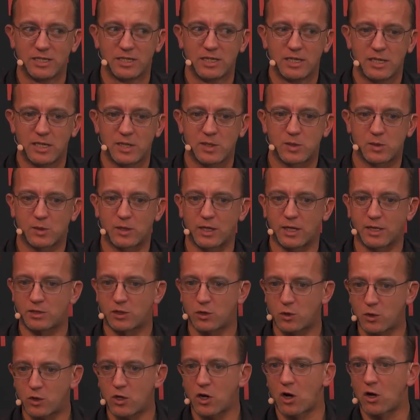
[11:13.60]
So I
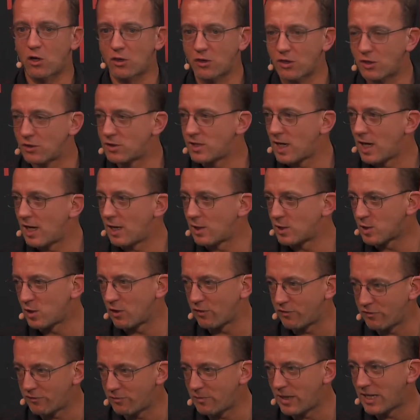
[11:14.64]
took on the task
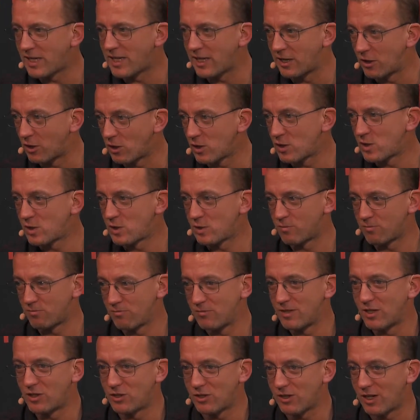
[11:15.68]
of making us
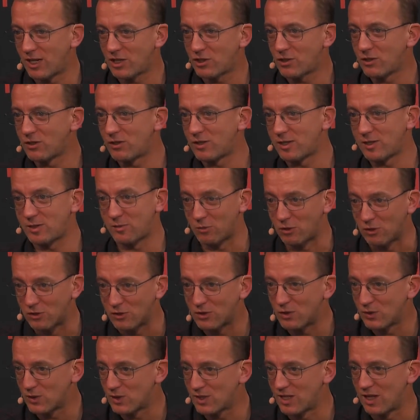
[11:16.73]
internationalizable,
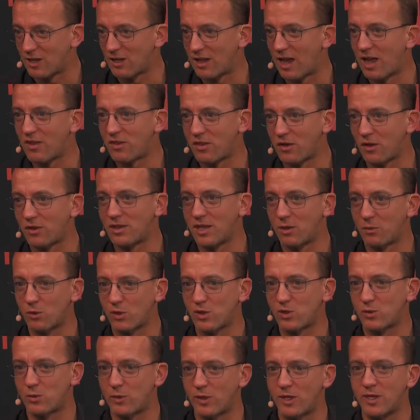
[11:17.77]
because I thought that
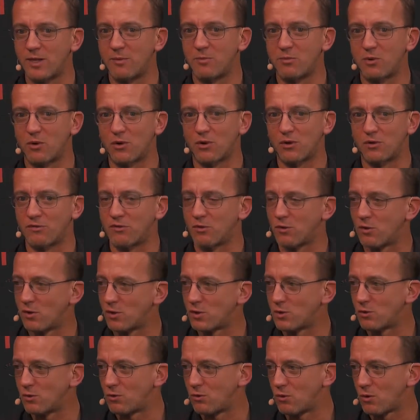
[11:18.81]
was really important for us
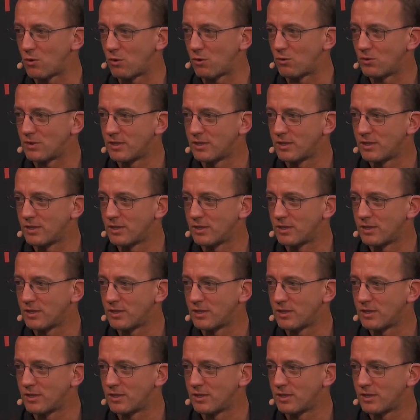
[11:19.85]
to grow.